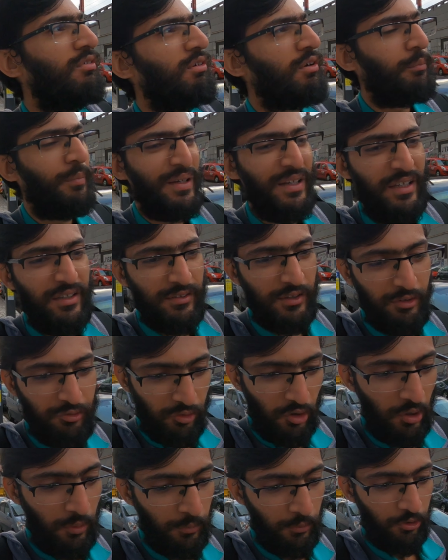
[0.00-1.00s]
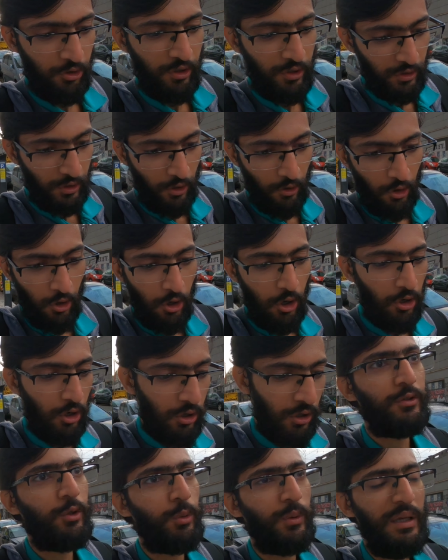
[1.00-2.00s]
there were many reforms in the law
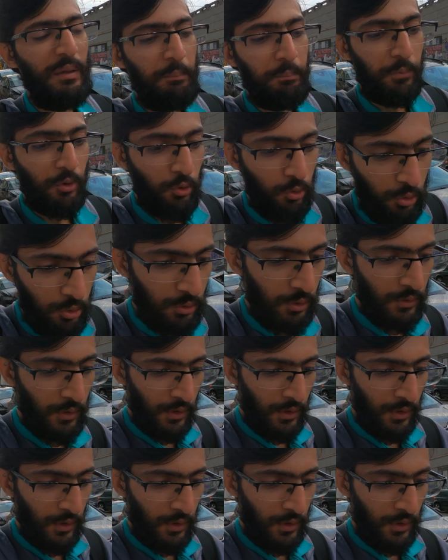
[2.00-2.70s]
to improve,